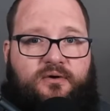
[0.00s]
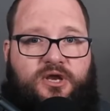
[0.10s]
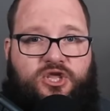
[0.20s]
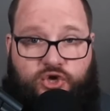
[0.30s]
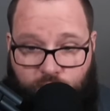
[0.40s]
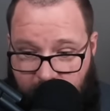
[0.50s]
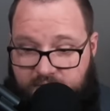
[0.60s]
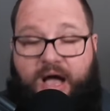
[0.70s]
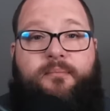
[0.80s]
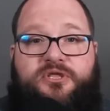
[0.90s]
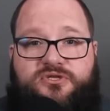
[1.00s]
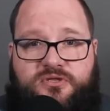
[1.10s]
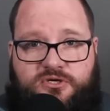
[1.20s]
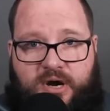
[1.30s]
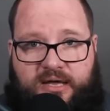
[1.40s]
Right? You will come
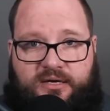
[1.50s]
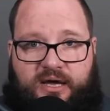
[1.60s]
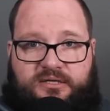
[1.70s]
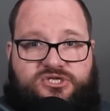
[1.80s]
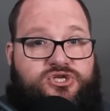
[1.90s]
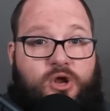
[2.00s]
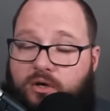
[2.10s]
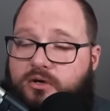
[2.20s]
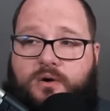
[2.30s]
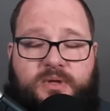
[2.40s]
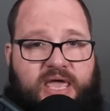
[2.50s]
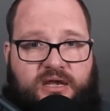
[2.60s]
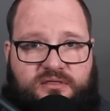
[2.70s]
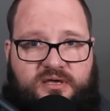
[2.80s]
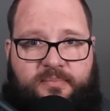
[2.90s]
into the Dragon Isles not knowing
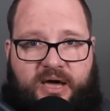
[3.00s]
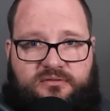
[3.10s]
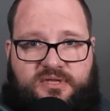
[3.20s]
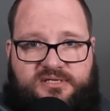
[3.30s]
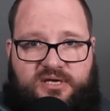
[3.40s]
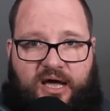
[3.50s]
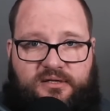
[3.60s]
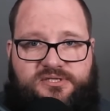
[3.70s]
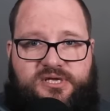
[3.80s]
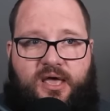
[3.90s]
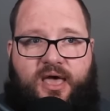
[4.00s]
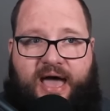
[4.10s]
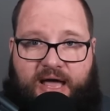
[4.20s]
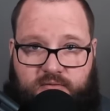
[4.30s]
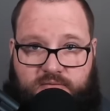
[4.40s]
anything about these isles,
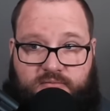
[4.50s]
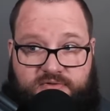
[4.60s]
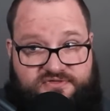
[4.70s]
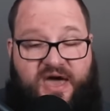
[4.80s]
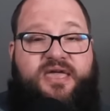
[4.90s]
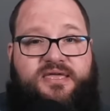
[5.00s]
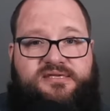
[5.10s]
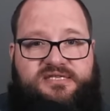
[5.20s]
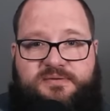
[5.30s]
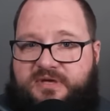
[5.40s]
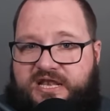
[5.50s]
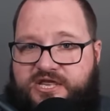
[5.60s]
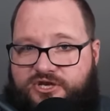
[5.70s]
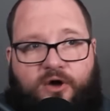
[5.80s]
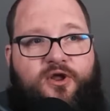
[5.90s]
and they
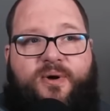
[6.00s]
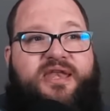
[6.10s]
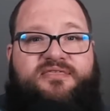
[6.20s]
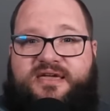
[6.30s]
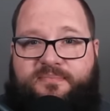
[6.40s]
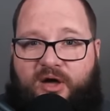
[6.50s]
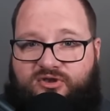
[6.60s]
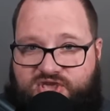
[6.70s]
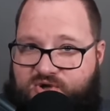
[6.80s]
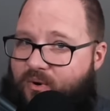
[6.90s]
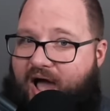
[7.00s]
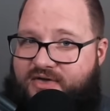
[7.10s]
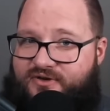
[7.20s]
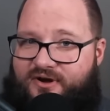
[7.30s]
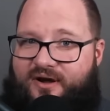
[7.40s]
seemingly don't know anything about you
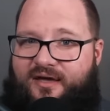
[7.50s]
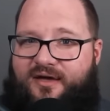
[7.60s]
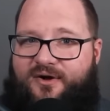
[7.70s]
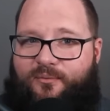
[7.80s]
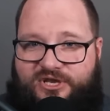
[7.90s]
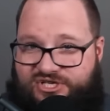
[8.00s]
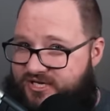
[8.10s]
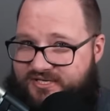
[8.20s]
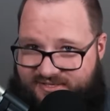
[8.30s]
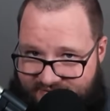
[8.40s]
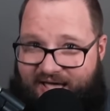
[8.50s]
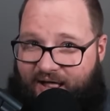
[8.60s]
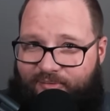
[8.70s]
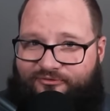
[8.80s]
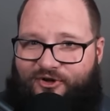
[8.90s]
either, which is
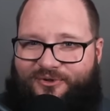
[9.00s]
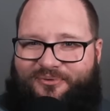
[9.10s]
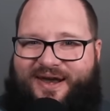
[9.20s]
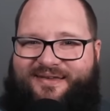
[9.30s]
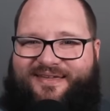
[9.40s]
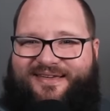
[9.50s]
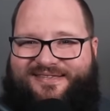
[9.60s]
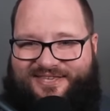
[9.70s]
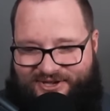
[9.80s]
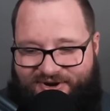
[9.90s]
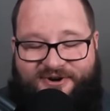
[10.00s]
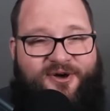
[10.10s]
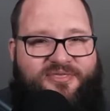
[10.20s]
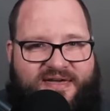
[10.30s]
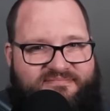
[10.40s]
helpful, right? Because you
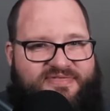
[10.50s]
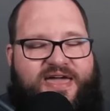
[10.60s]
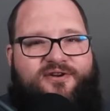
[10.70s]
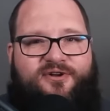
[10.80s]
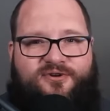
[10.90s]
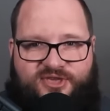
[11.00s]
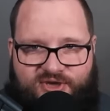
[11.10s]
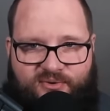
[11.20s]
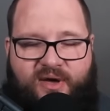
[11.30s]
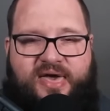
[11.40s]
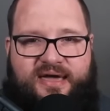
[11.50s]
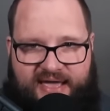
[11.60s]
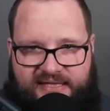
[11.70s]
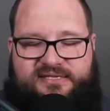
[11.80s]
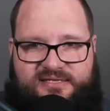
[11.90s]
don't know them, they don't know you.
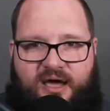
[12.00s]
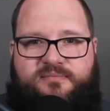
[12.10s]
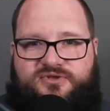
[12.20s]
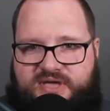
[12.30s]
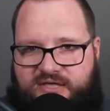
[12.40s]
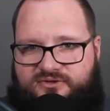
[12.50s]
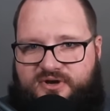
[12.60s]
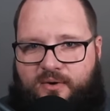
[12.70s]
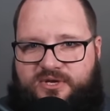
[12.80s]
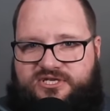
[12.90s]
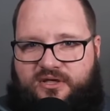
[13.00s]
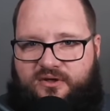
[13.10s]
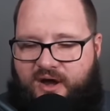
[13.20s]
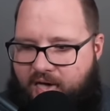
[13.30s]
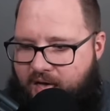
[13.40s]
It's time to get to know each
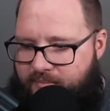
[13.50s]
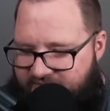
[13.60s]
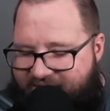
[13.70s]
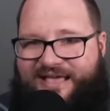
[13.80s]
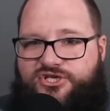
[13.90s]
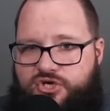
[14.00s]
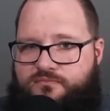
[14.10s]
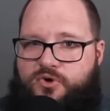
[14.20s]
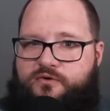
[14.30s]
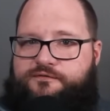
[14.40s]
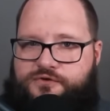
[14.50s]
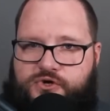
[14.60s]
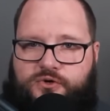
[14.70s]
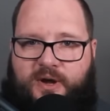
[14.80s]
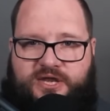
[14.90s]
other. But then as you move
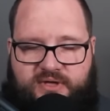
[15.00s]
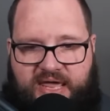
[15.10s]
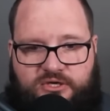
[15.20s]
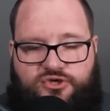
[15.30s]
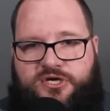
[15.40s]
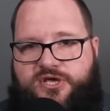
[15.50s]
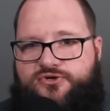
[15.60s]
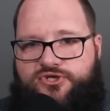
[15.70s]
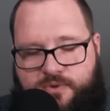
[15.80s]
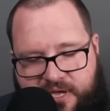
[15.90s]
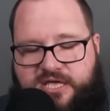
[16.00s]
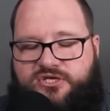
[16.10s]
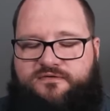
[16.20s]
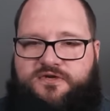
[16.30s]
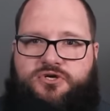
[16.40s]
through and you get introduced to
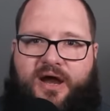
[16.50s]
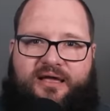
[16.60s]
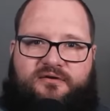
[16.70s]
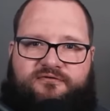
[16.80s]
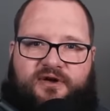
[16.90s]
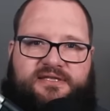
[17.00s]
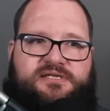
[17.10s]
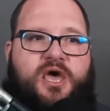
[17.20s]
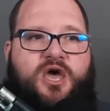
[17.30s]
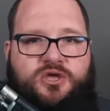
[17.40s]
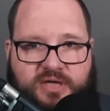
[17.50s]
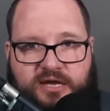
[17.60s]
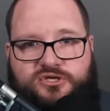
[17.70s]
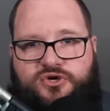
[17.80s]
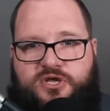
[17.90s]
each of the dragon flights, you
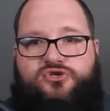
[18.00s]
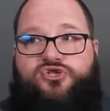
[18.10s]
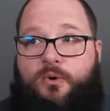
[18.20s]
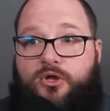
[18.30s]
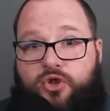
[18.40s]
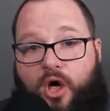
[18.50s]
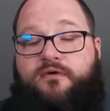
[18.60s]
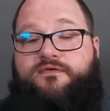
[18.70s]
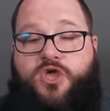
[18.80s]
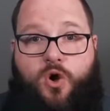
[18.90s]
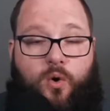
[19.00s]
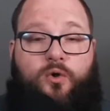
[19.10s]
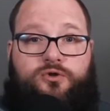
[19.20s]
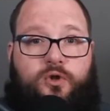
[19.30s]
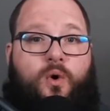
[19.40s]
get introduced to a lot of the
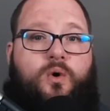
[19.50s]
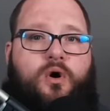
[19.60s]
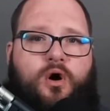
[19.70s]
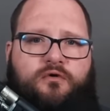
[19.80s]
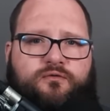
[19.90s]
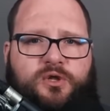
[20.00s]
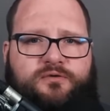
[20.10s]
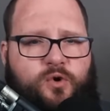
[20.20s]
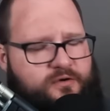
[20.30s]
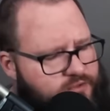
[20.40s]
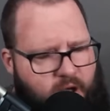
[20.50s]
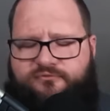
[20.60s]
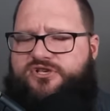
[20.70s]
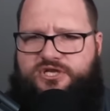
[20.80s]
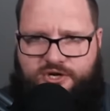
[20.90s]
old lore of World of Warcraft.
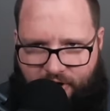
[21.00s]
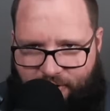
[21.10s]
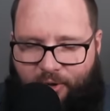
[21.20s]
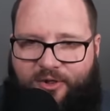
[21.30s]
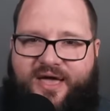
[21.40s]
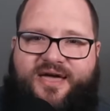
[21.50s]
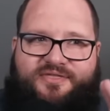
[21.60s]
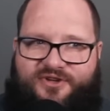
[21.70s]
Obviously not all.